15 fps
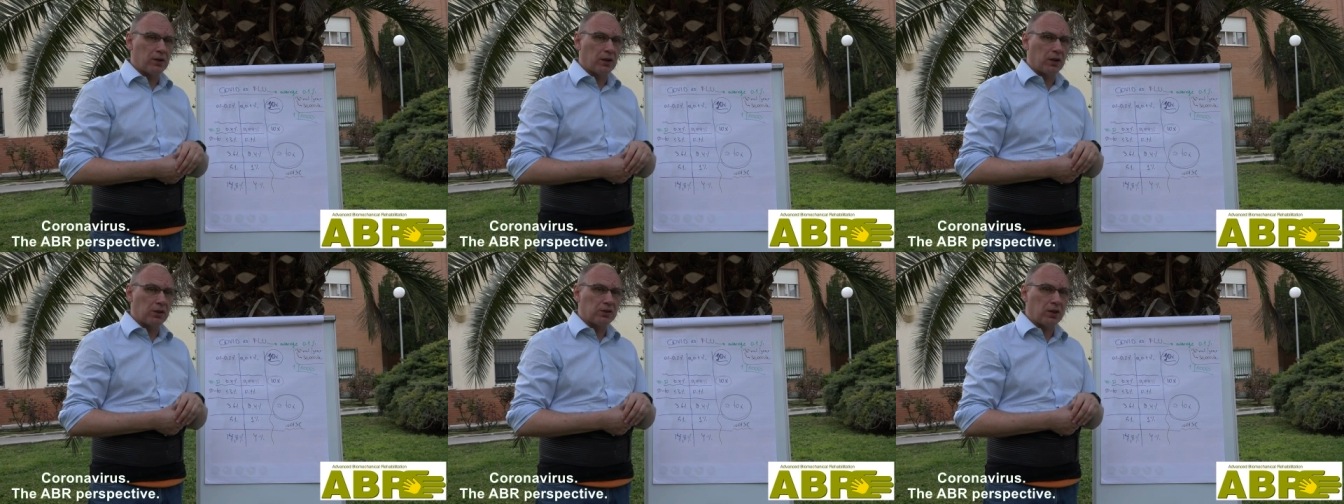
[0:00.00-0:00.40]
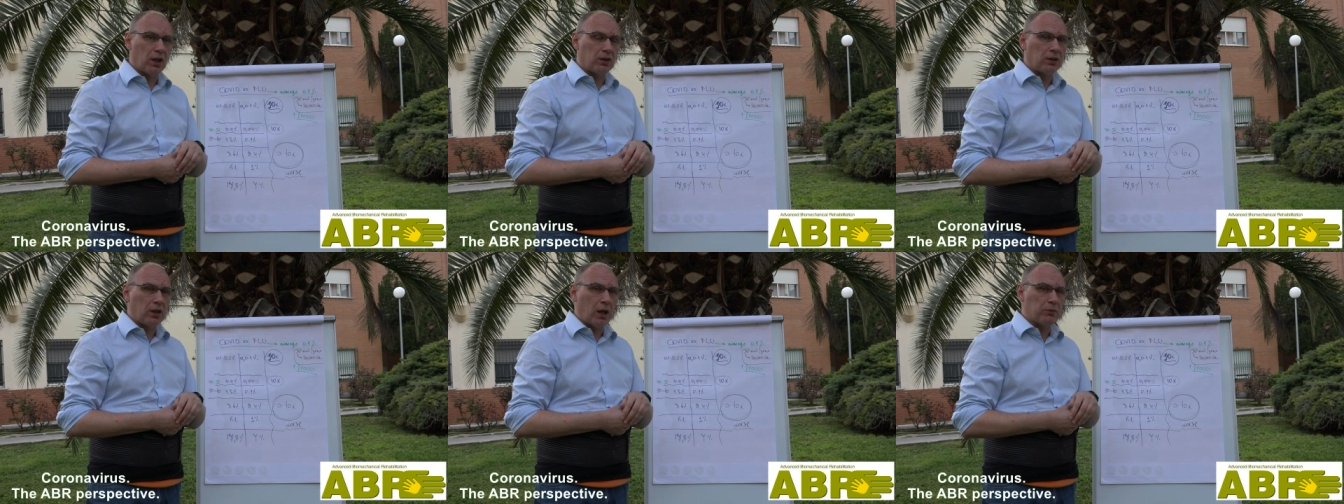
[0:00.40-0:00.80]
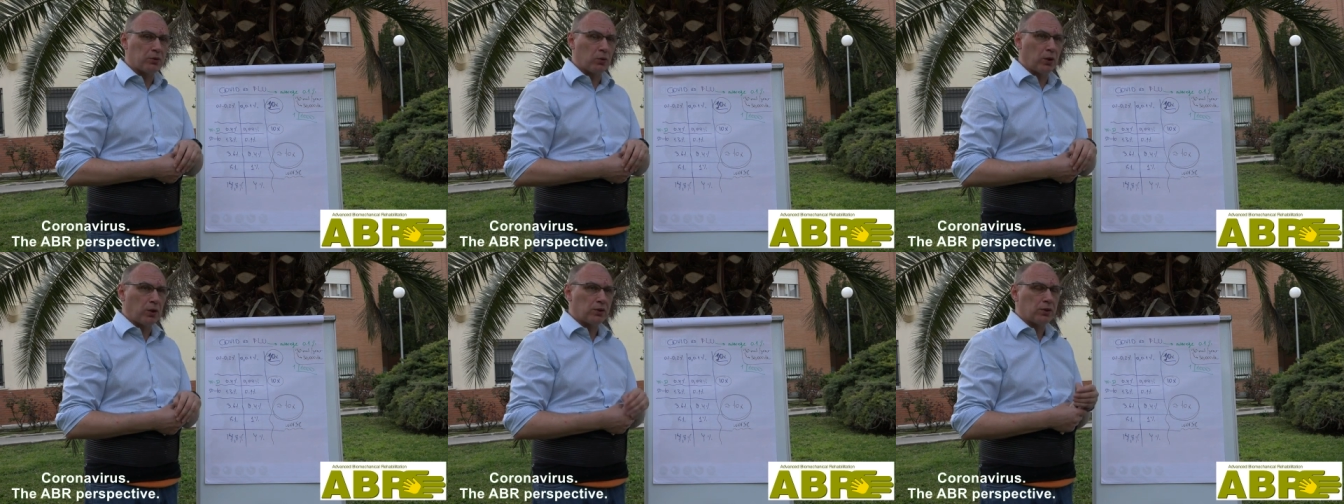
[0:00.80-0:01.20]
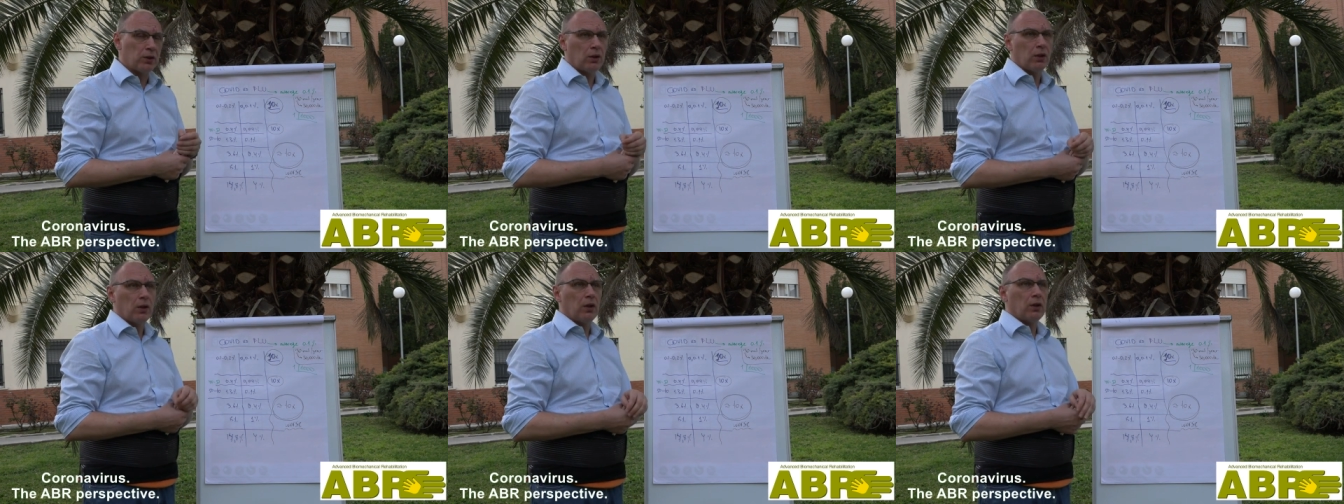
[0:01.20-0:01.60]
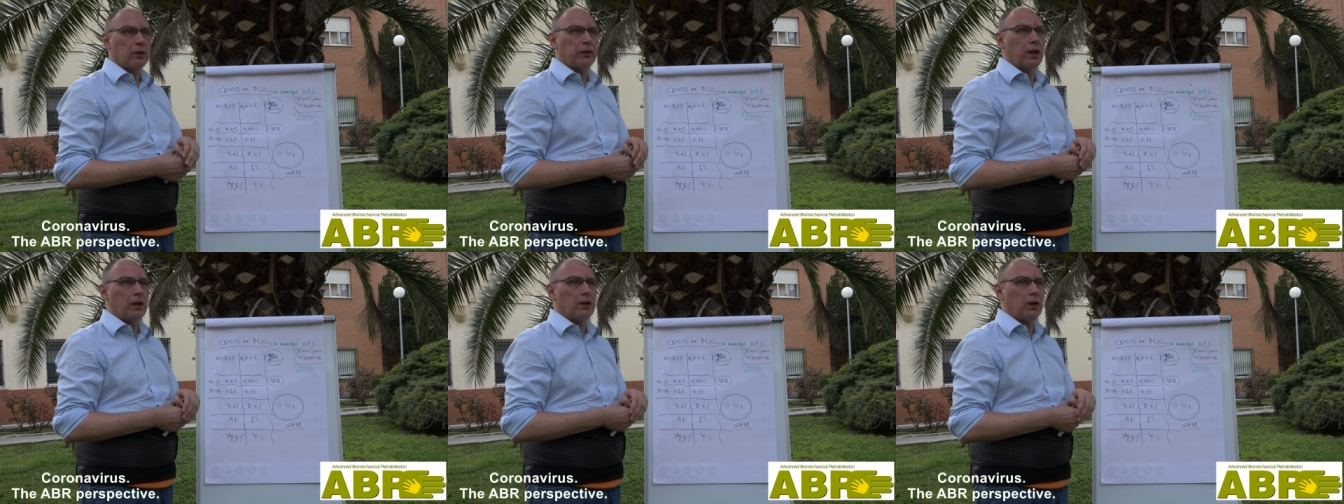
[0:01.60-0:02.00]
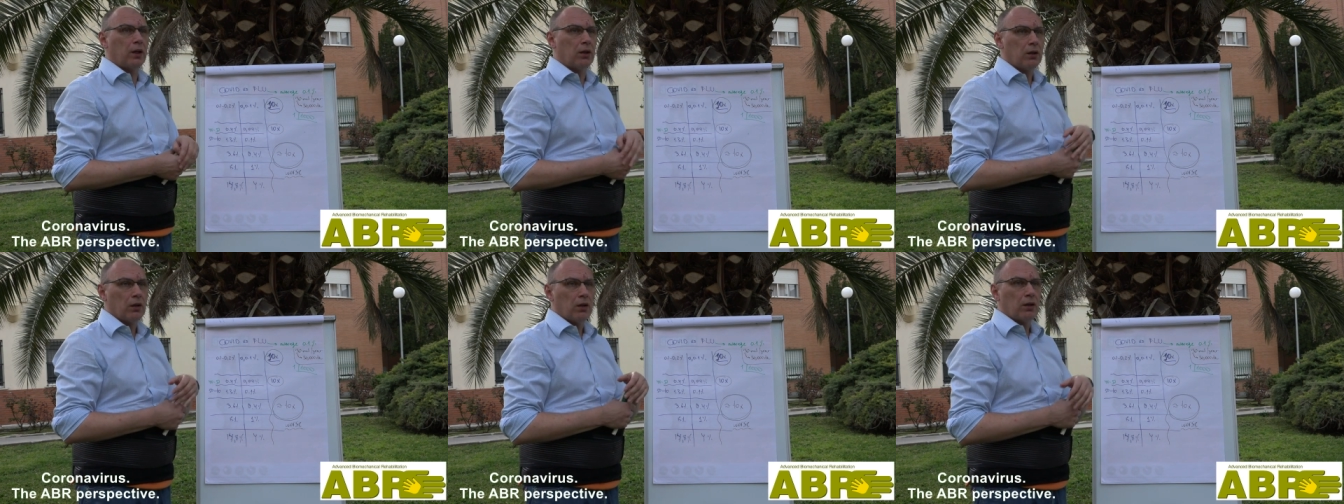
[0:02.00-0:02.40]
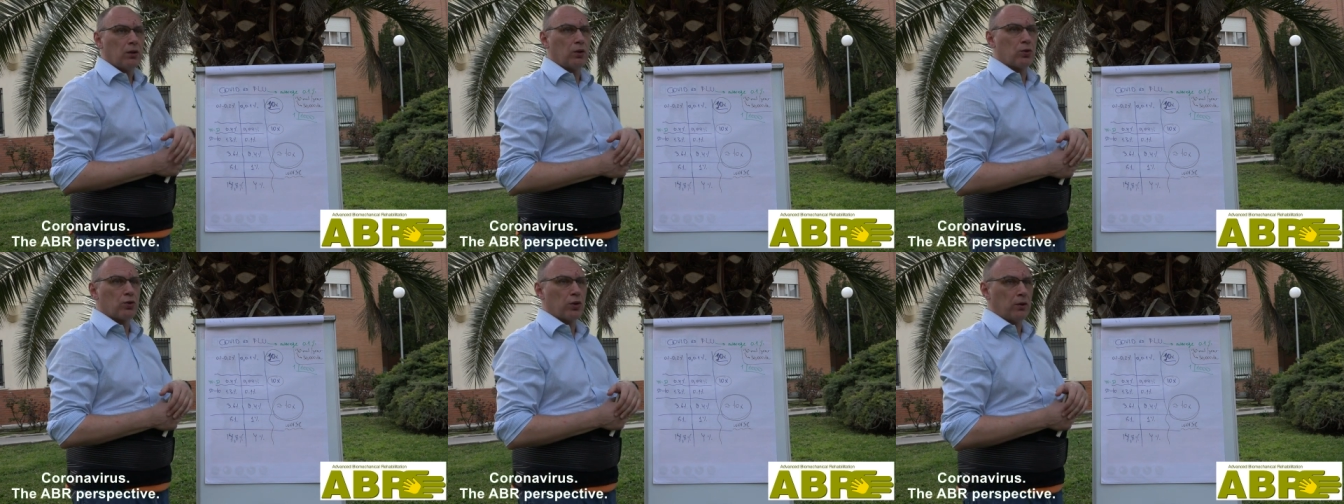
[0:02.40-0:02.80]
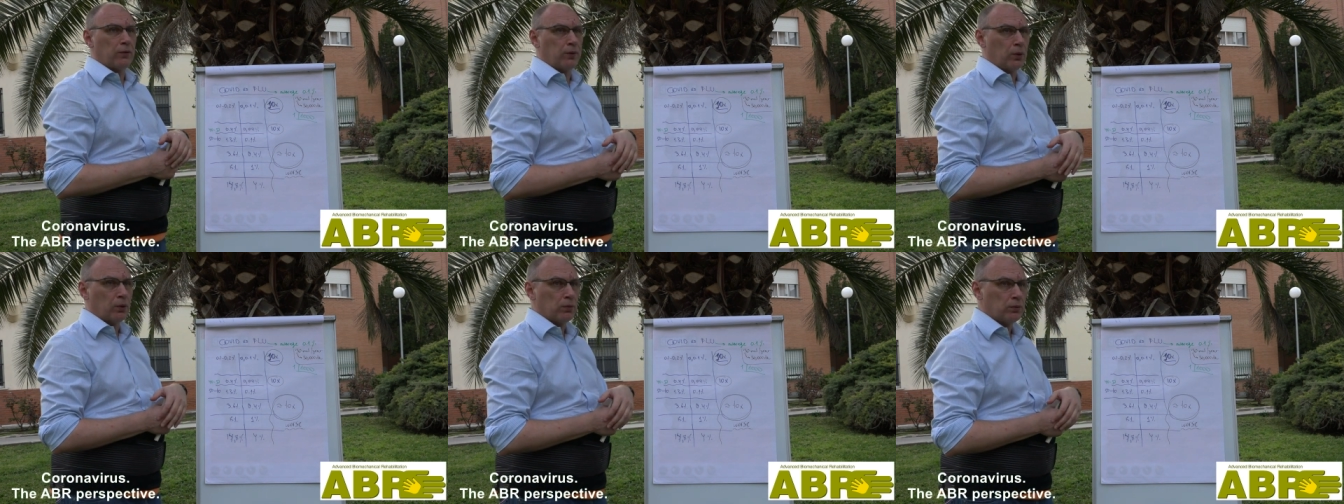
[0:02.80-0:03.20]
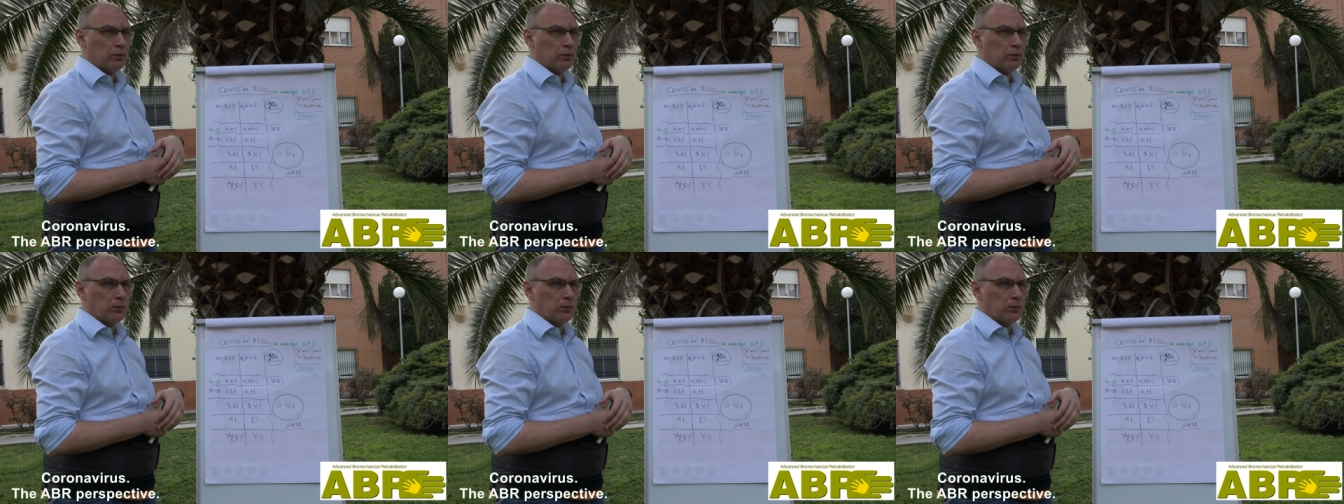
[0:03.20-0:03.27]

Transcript: thing is ten times worse than the usual flu.